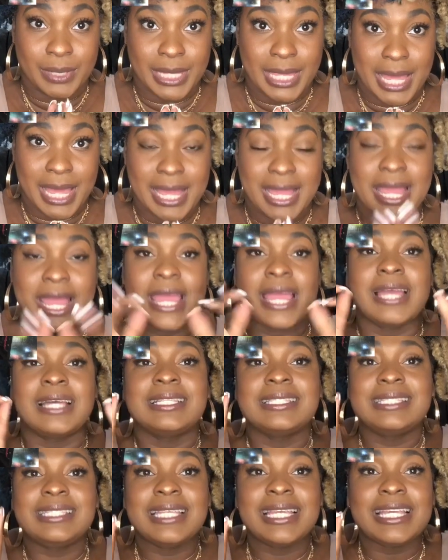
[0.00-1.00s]
okay?
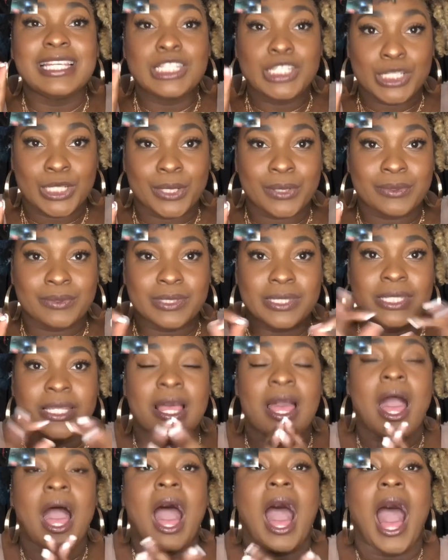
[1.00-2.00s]
T-shirts.
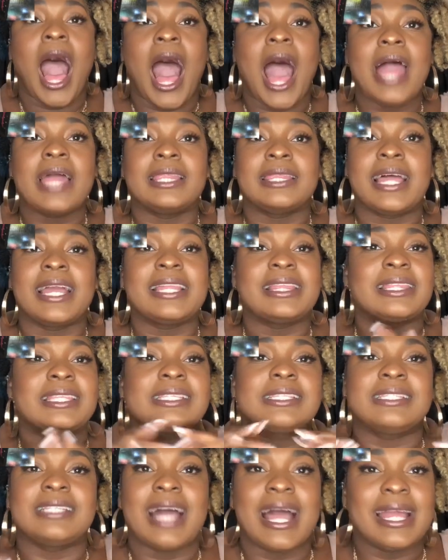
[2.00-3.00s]
I like this
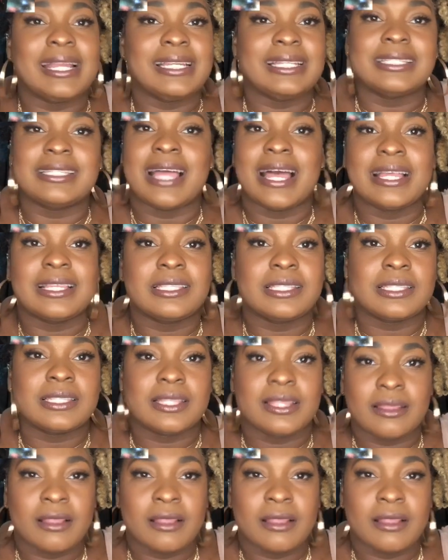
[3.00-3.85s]
90s S